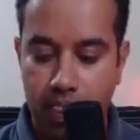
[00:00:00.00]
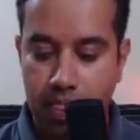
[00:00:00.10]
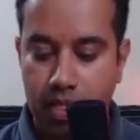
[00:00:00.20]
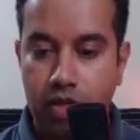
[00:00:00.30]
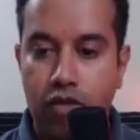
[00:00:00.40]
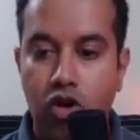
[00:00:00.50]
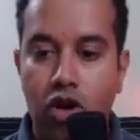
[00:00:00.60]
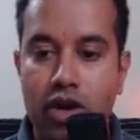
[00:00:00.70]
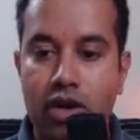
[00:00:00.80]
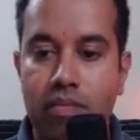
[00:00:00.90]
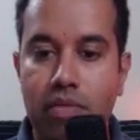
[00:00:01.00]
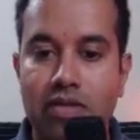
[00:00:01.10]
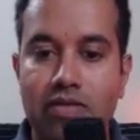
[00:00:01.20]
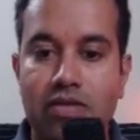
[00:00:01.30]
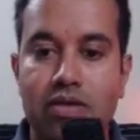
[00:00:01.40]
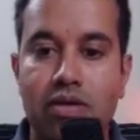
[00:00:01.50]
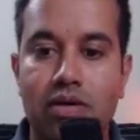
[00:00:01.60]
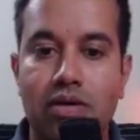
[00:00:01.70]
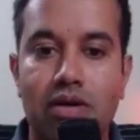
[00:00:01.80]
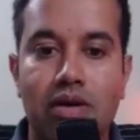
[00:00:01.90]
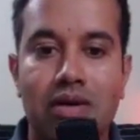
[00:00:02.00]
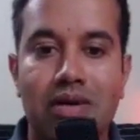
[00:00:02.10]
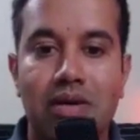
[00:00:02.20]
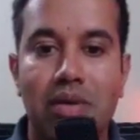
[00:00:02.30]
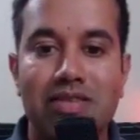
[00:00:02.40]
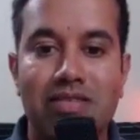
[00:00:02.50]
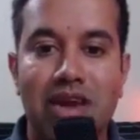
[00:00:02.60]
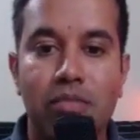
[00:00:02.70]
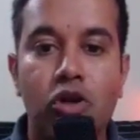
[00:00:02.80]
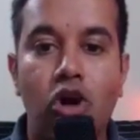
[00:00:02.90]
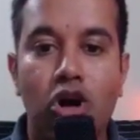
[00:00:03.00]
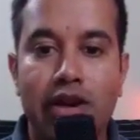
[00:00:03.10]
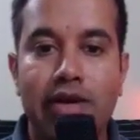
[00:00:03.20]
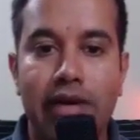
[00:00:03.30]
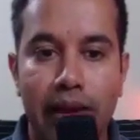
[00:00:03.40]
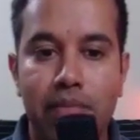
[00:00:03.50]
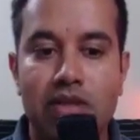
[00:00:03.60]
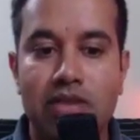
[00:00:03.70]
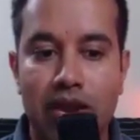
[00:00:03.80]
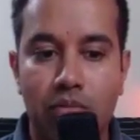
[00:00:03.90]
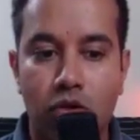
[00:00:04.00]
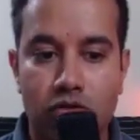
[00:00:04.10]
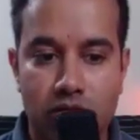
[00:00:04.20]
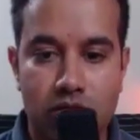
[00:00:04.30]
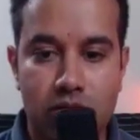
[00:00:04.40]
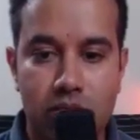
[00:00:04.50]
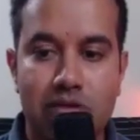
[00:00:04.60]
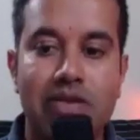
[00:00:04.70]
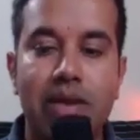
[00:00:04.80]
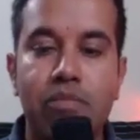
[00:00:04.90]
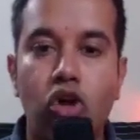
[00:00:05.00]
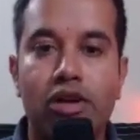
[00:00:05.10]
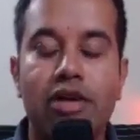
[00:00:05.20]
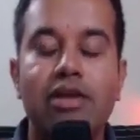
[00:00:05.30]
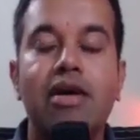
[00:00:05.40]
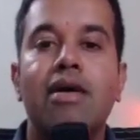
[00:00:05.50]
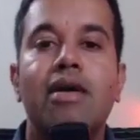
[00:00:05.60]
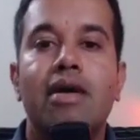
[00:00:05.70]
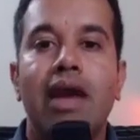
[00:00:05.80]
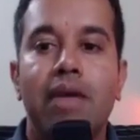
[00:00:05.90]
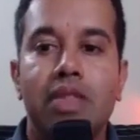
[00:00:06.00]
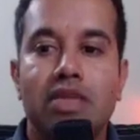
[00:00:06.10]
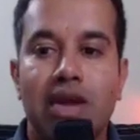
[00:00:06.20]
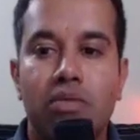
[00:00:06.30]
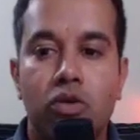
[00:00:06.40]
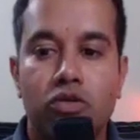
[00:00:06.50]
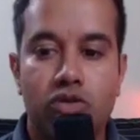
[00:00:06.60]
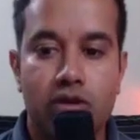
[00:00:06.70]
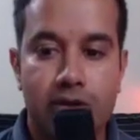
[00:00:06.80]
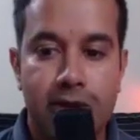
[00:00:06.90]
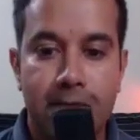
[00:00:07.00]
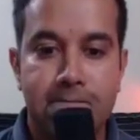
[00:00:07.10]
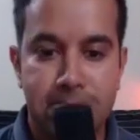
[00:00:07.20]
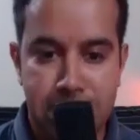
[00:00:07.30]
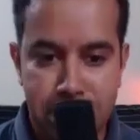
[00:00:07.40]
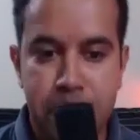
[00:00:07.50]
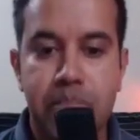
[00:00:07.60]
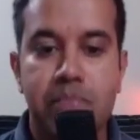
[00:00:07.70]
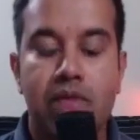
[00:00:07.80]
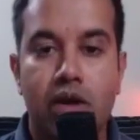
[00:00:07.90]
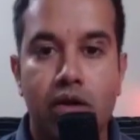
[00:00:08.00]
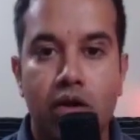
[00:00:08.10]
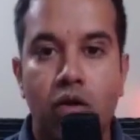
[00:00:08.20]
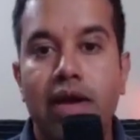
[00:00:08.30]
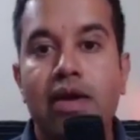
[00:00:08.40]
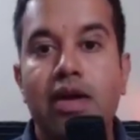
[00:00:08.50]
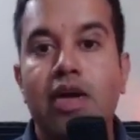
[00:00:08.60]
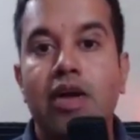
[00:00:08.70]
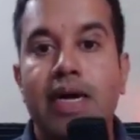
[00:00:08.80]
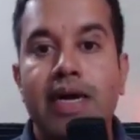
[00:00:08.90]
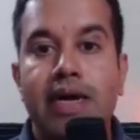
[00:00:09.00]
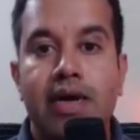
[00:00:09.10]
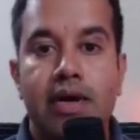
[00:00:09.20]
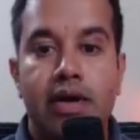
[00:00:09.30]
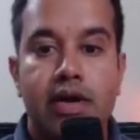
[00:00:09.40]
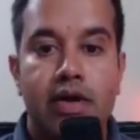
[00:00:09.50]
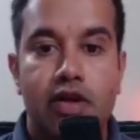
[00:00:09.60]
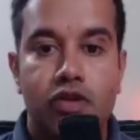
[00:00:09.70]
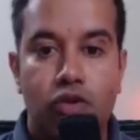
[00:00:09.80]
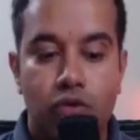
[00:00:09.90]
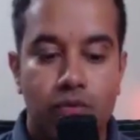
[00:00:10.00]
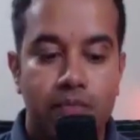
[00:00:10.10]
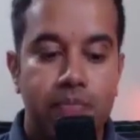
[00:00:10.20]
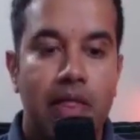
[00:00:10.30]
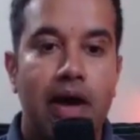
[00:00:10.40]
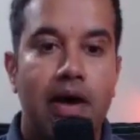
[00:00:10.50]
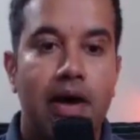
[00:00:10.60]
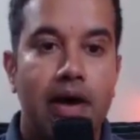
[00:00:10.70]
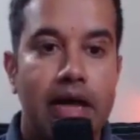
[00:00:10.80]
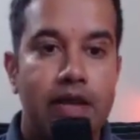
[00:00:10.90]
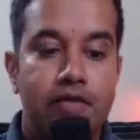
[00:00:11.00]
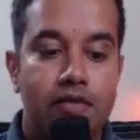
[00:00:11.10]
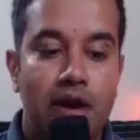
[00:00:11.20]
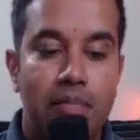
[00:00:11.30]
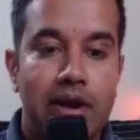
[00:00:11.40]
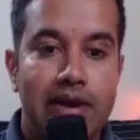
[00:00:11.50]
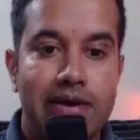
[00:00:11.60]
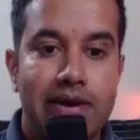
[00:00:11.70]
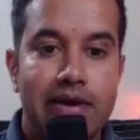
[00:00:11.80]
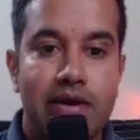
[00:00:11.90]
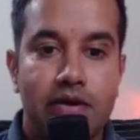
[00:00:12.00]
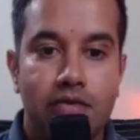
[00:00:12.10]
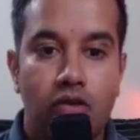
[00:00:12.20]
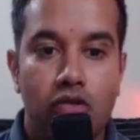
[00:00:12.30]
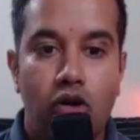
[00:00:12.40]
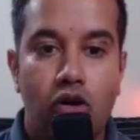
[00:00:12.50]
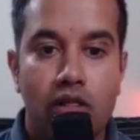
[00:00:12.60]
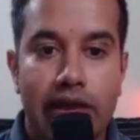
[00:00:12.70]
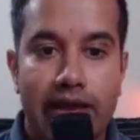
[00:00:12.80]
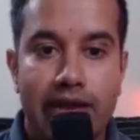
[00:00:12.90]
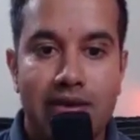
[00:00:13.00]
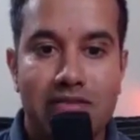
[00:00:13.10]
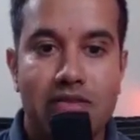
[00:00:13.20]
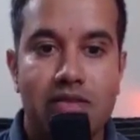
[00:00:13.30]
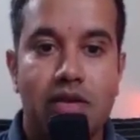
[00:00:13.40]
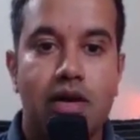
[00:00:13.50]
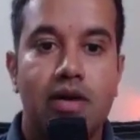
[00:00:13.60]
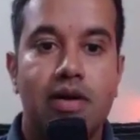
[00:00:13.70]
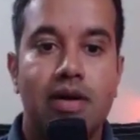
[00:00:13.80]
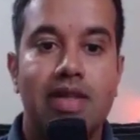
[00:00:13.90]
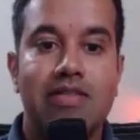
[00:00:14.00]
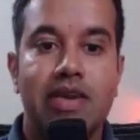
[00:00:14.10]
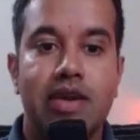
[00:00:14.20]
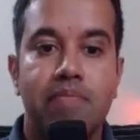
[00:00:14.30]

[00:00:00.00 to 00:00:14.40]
If you got it, please type got it in the chat box. Please type got it in the chat box here. Okay, so if you have completed it for all the areas, let's say